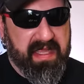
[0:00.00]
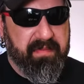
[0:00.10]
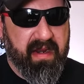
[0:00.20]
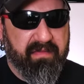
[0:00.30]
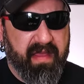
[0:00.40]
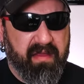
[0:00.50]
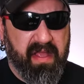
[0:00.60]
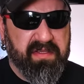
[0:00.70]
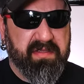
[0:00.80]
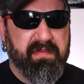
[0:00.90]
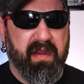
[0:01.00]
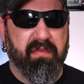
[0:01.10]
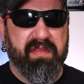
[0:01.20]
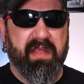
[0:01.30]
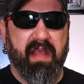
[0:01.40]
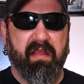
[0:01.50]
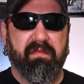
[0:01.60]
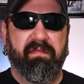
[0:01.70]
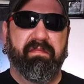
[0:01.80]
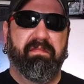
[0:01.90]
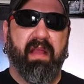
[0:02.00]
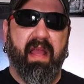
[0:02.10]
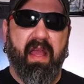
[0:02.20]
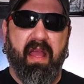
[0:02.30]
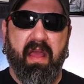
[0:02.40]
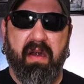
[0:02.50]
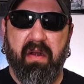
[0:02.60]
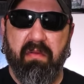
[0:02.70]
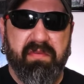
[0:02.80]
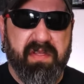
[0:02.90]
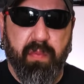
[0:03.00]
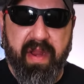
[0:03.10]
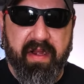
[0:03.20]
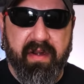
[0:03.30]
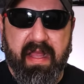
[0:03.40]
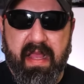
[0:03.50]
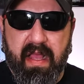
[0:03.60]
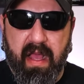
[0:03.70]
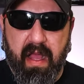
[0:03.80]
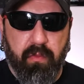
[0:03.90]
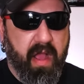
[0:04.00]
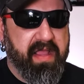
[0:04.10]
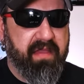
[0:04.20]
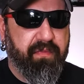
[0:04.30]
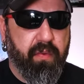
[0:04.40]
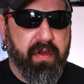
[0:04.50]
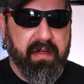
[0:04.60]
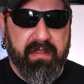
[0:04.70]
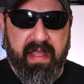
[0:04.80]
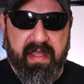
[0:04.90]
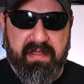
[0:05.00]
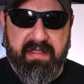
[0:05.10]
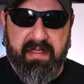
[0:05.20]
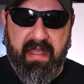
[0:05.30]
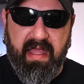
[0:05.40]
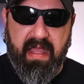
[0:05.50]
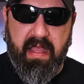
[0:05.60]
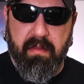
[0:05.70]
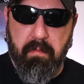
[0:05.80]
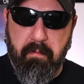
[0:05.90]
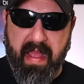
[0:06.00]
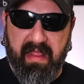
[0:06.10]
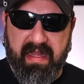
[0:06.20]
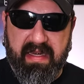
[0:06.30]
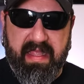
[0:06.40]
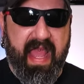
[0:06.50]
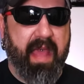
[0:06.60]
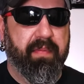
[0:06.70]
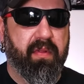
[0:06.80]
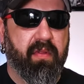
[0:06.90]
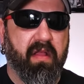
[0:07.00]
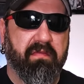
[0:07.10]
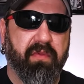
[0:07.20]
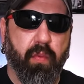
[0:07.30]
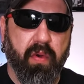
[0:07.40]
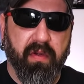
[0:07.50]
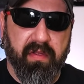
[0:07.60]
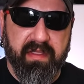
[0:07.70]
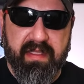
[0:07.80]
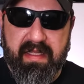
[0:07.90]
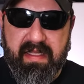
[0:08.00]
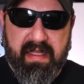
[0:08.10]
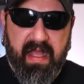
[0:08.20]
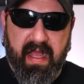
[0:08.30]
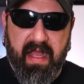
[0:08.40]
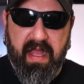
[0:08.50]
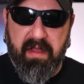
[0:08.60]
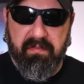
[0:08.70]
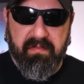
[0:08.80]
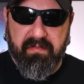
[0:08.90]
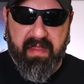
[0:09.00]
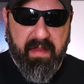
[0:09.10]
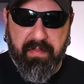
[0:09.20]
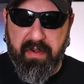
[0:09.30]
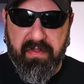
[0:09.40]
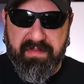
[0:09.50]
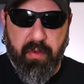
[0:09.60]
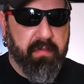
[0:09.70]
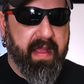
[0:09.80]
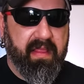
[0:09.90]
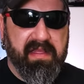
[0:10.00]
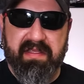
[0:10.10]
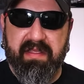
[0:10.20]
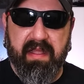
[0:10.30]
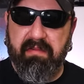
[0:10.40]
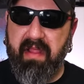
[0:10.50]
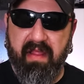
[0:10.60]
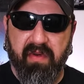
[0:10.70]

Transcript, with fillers: tidbit I found, I just thought it was kind of, uh, I don't know, just weird. Uh, Rocky Ford is the melon capital of the world. Uh, they produce more melons than